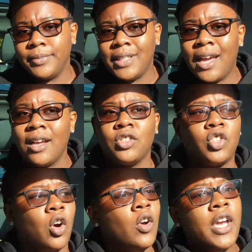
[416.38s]
yeah,
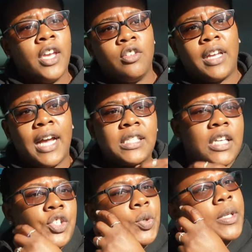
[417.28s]
so you guys
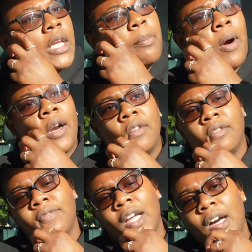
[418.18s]
enjoyed that part of the
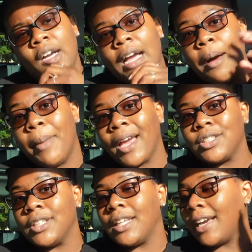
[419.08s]
vlog. I'm
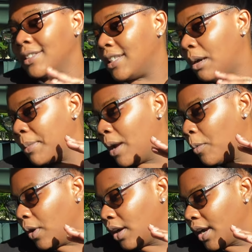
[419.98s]
actually, like I said, I'm at
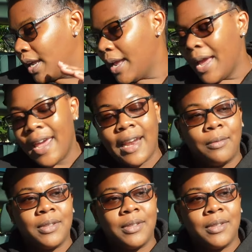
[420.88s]
work. And I